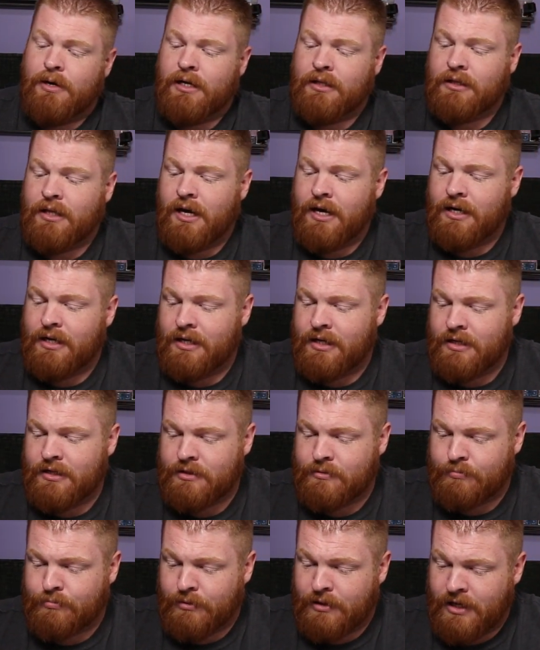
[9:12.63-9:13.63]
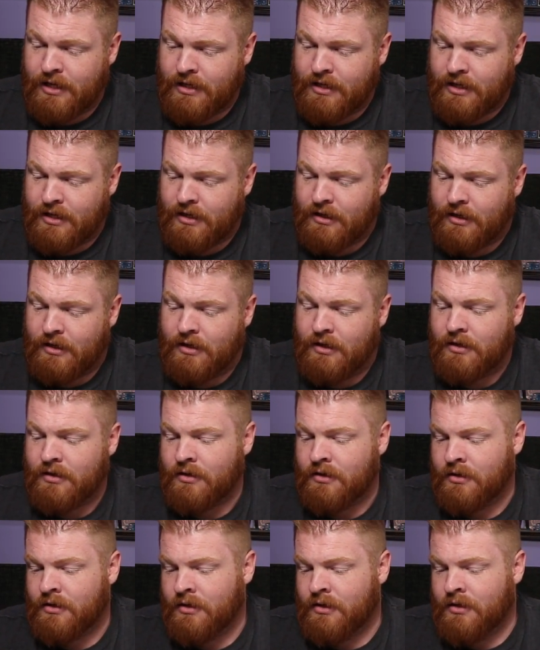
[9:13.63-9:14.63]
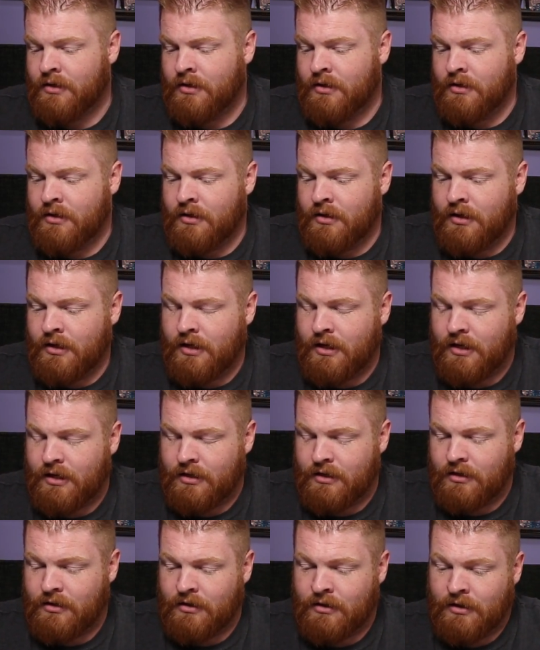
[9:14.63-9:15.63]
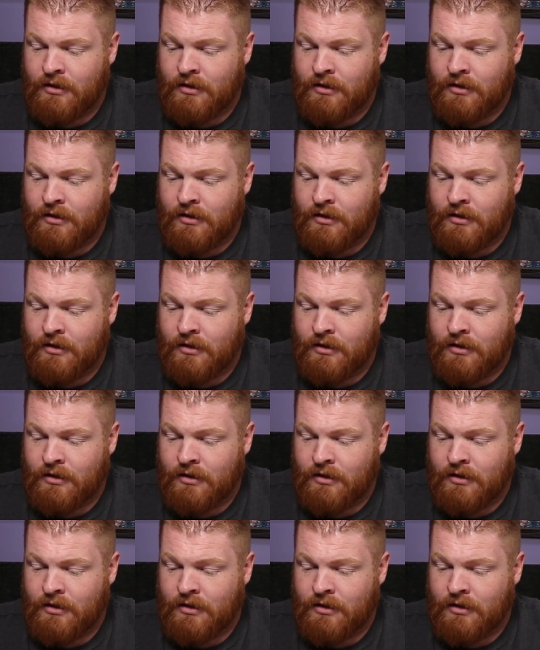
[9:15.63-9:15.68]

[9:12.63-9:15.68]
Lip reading: my light is blinking. Hit